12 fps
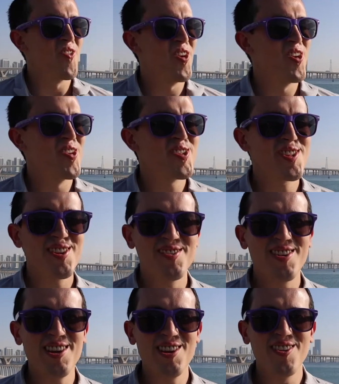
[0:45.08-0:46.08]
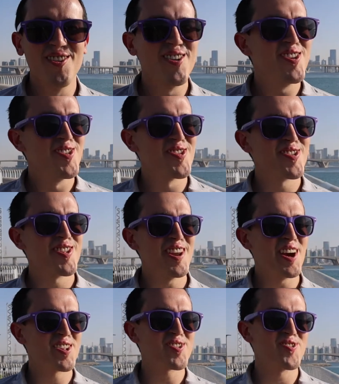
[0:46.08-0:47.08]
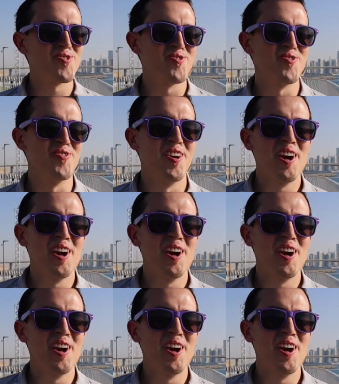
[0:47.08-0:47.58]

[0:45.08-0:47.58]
we are standing here just next to